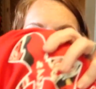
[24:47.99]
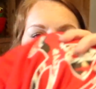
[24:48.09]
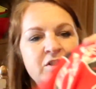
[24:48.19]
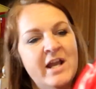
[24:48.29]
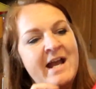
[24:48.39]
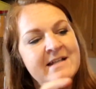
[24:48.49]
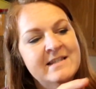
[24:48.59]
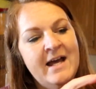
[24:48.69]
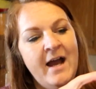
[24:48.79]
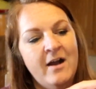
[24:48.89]
which has
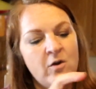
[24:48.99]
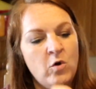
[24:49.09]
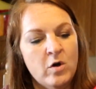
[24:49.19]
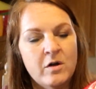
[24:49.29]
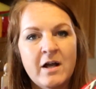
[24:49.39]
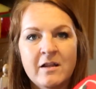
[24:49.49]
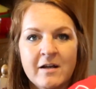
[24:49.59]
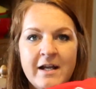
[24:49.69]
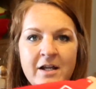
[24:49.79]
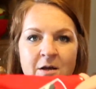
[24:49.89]
that coral color
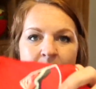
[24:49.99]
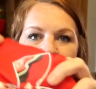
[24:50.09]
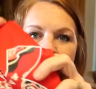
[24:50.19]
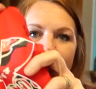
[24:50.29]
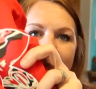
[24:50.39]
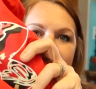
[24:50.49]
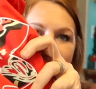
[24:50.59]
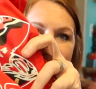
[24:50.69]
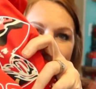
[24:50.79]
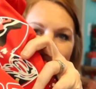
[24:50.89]
in it, but it
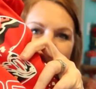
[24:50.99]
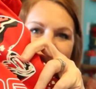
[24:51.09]
matches the short.